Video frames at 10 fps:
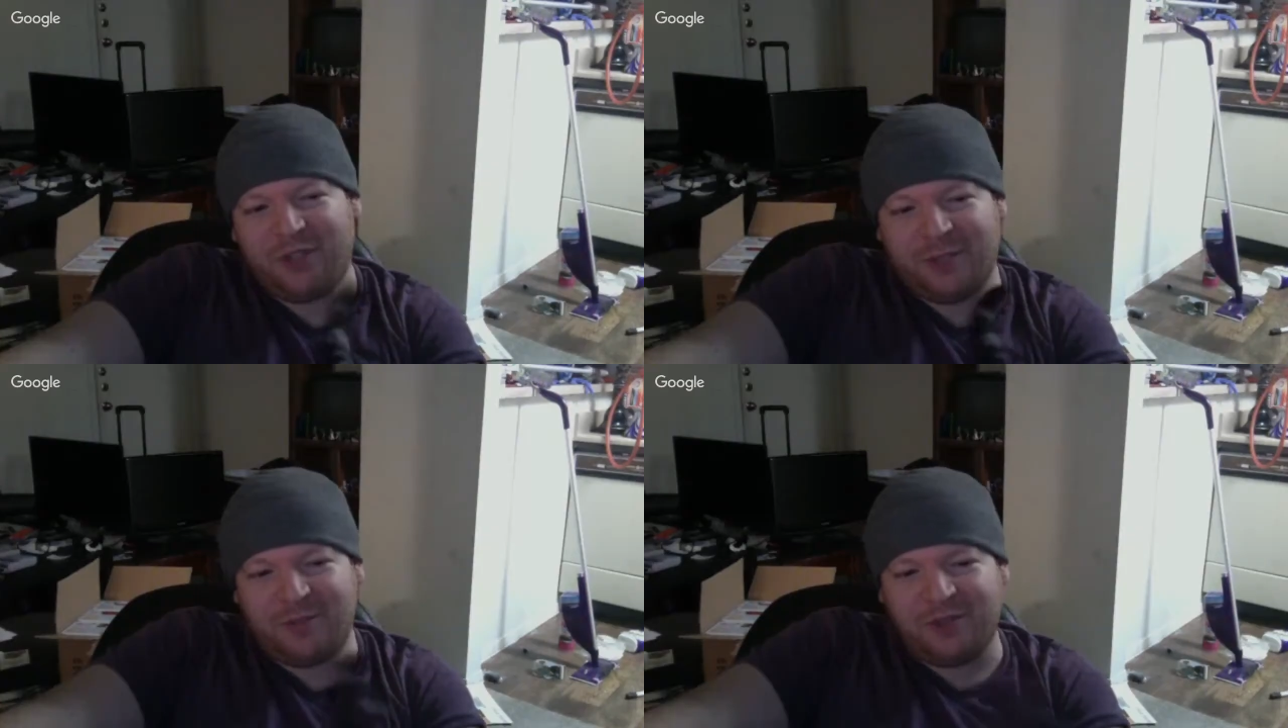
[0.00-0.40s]

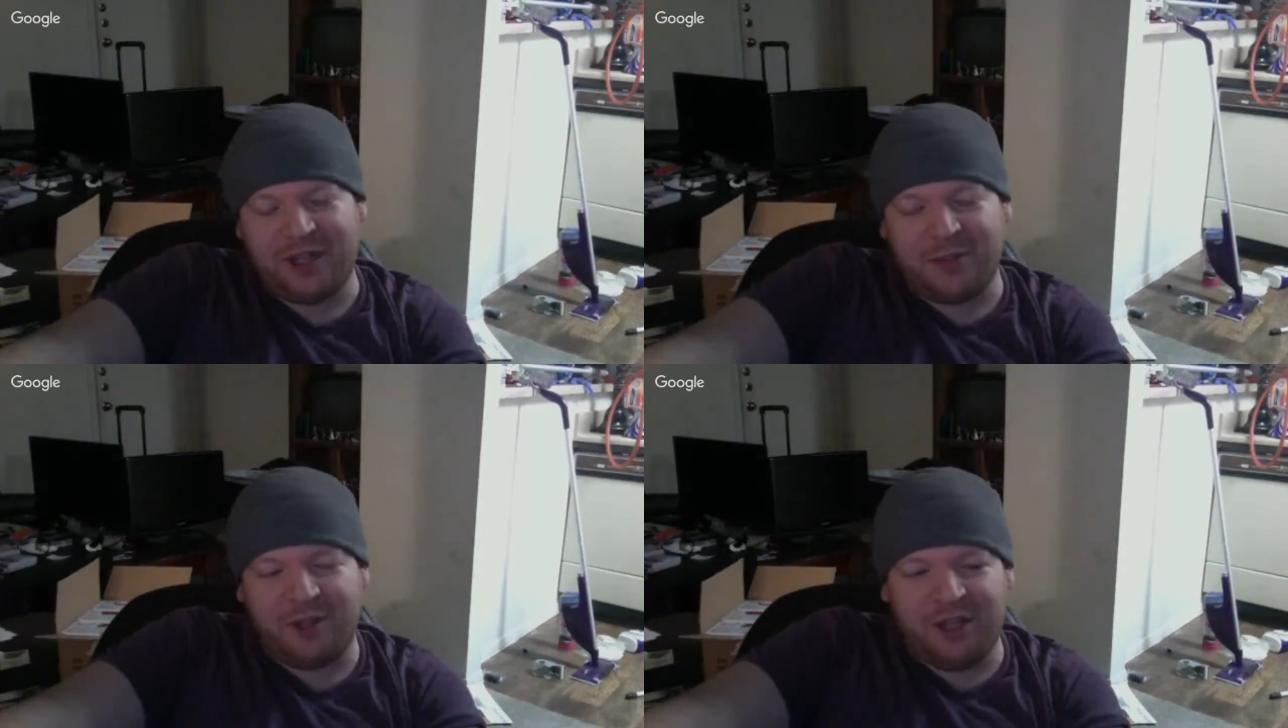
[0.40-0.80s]
up
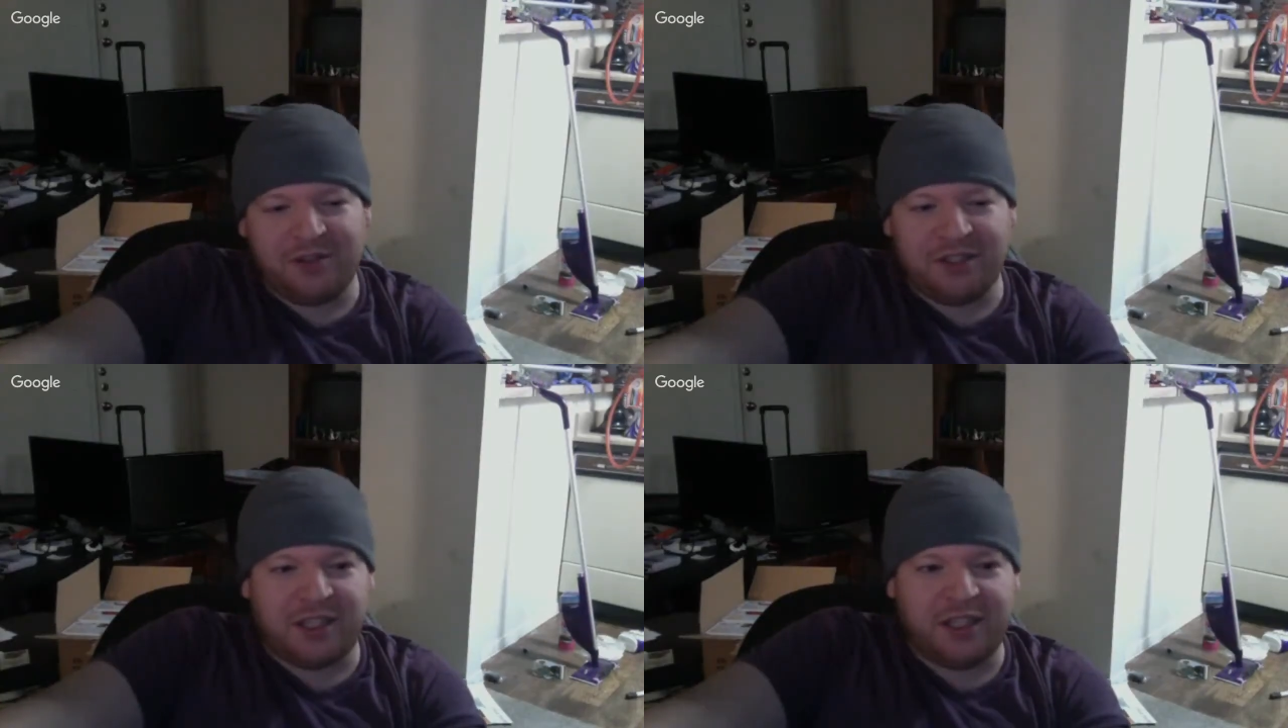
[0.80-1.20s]
Dragon Ball. I was
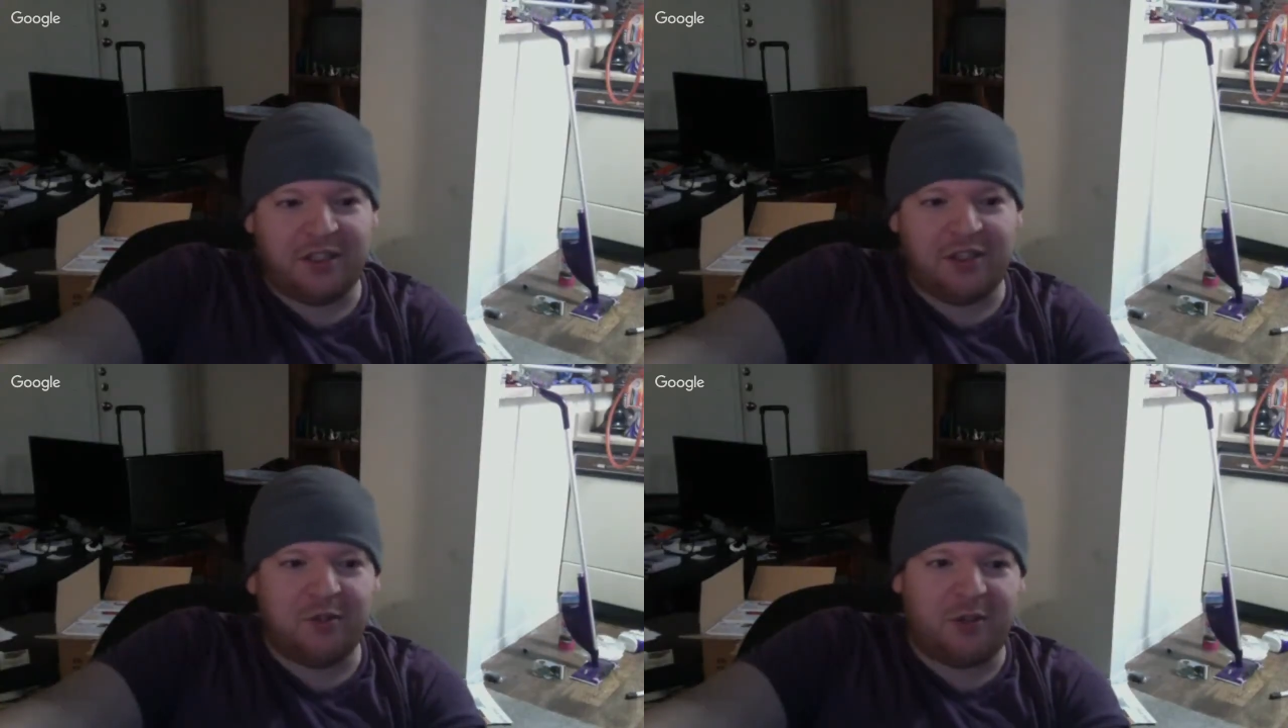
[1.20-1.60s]
like, can you
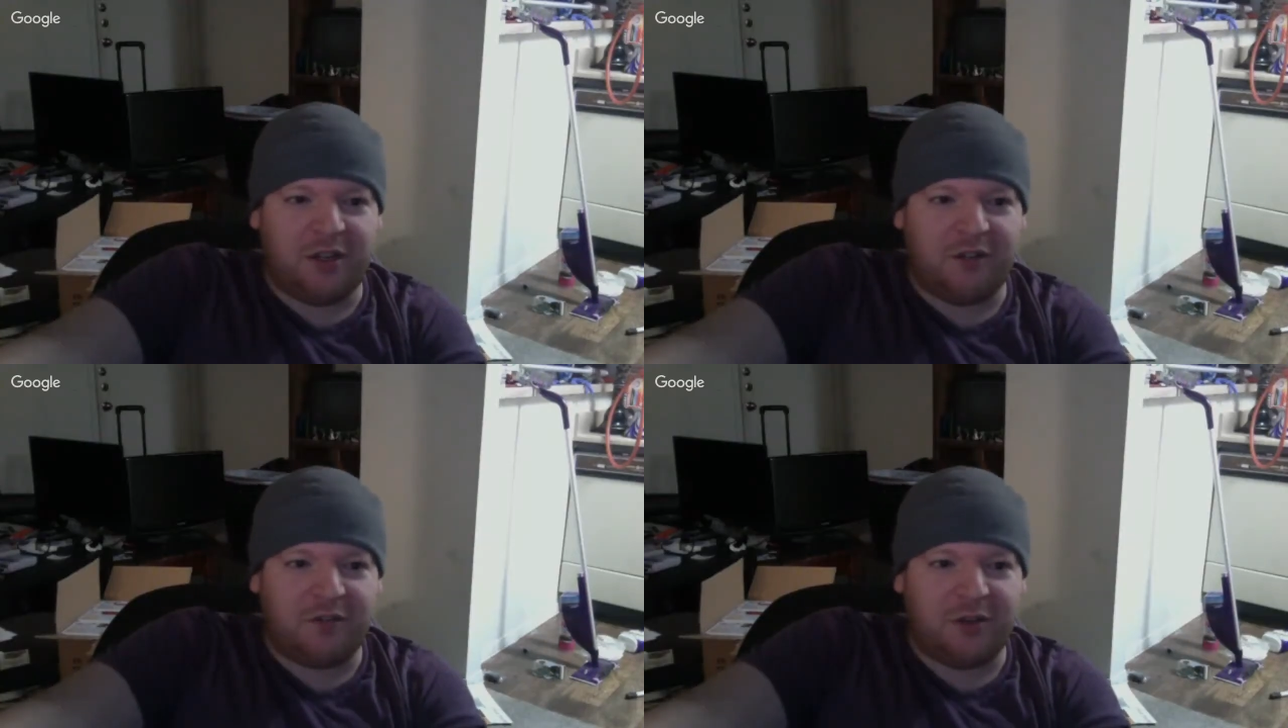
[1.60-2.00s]
do
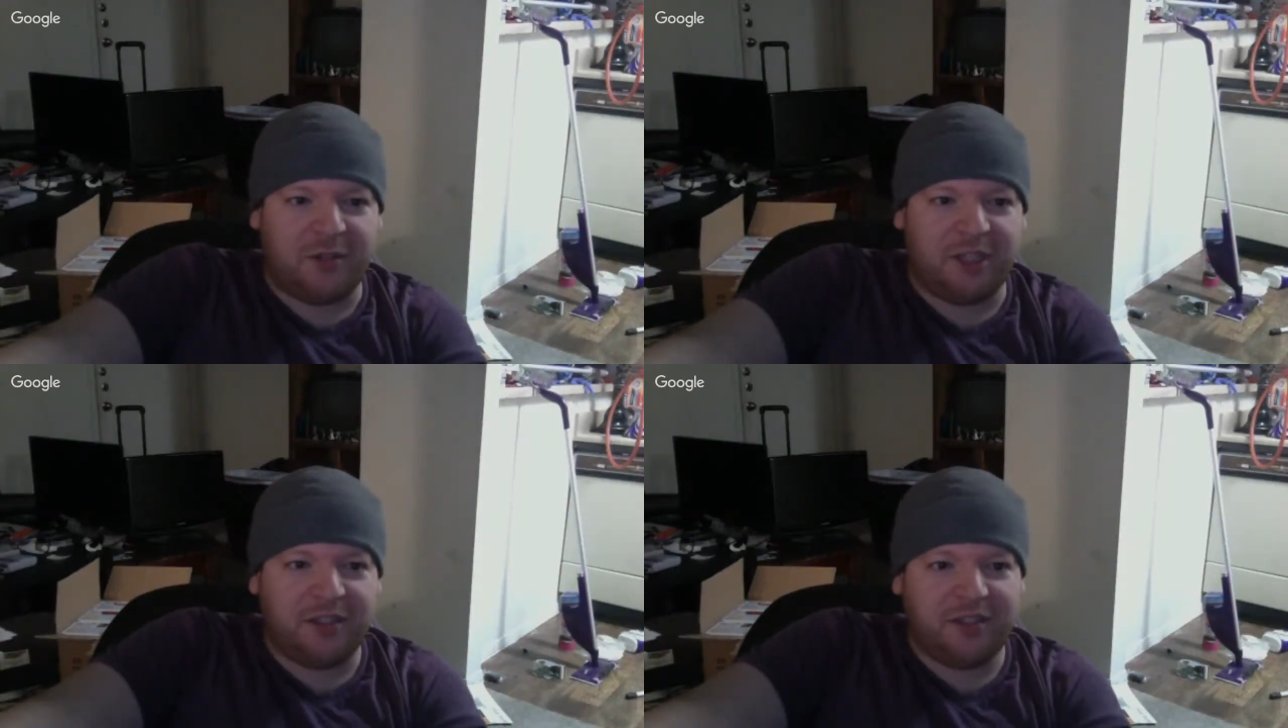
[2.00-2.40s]
Ralph for
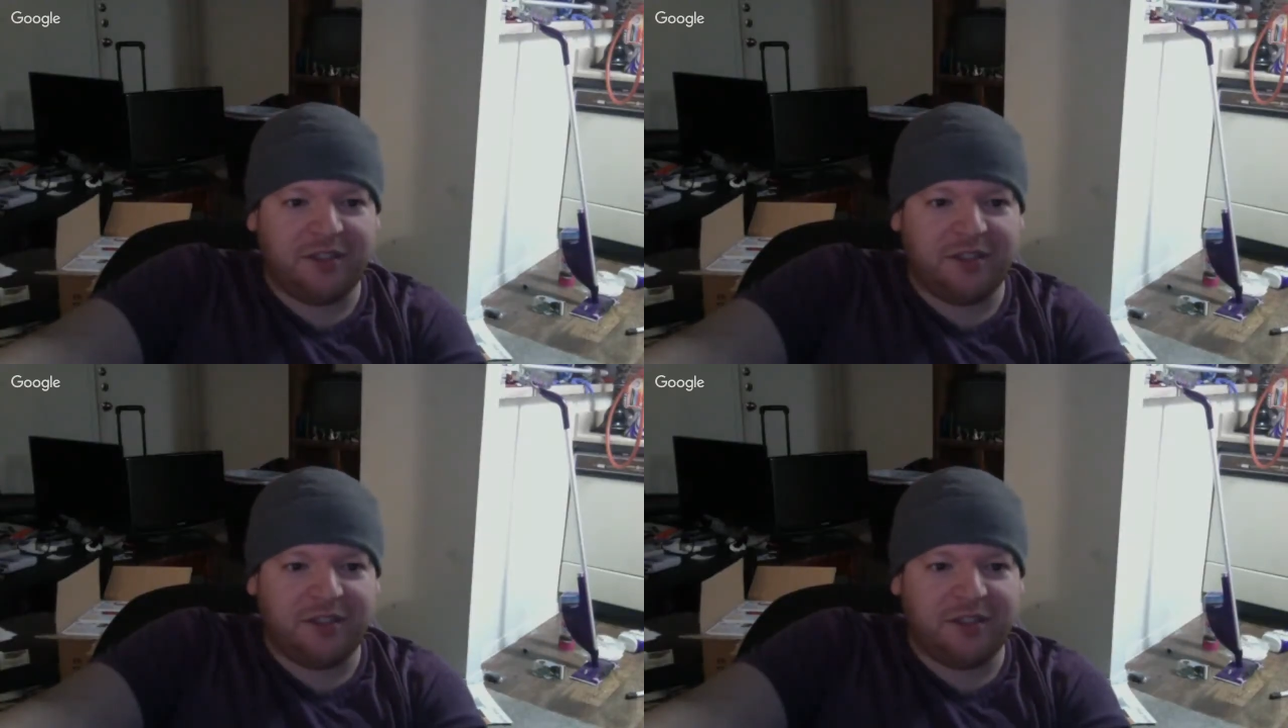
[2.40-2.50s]
me?